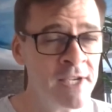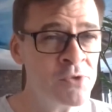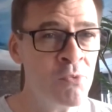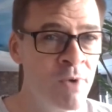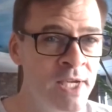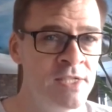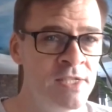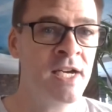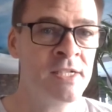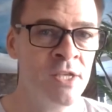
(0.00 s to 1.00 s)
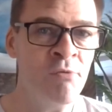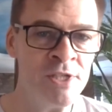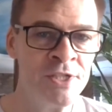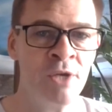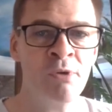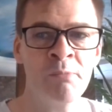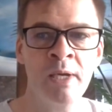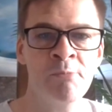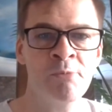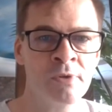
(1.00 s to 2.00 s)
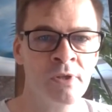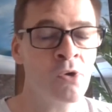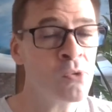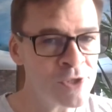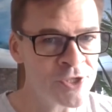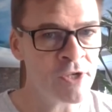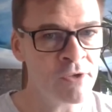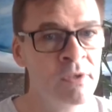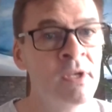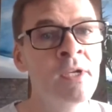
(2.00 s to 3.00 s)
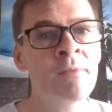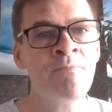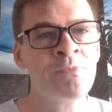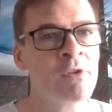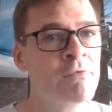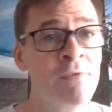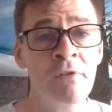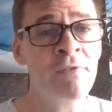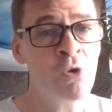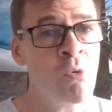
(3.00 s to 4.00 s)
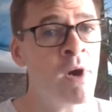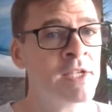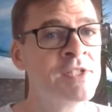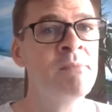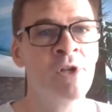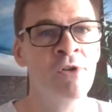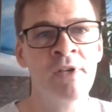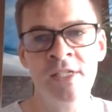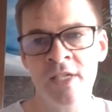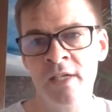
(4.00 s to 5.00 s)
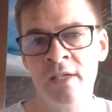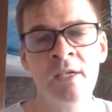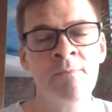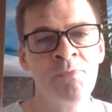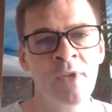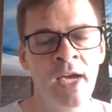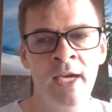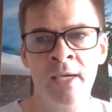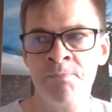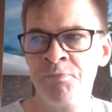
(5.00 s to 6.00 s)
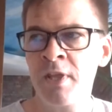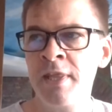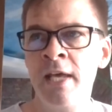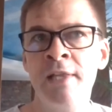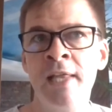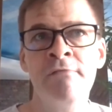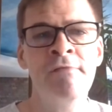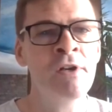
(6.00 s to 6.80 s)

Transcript: In fact, we started rescuing people also for quite a similar reason. That